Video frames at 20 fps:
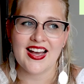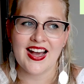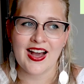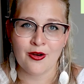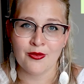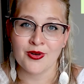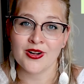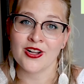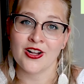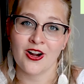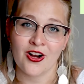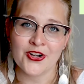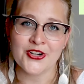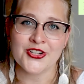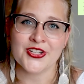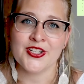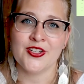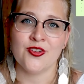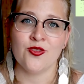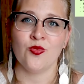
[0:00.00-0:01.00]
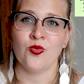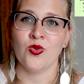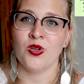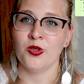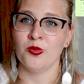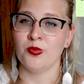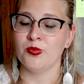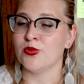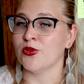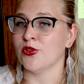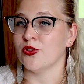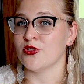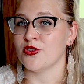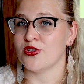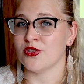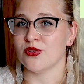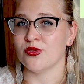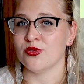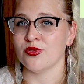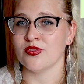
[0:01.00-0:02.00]
our garden will
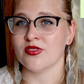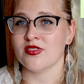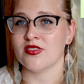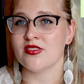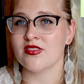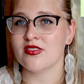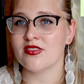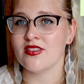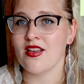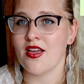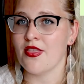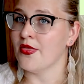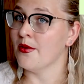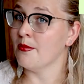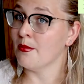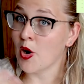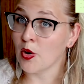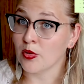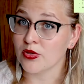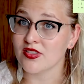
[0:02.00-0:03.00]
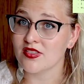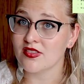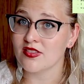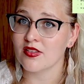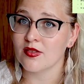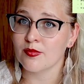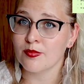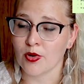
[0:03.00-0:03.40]
produce the most,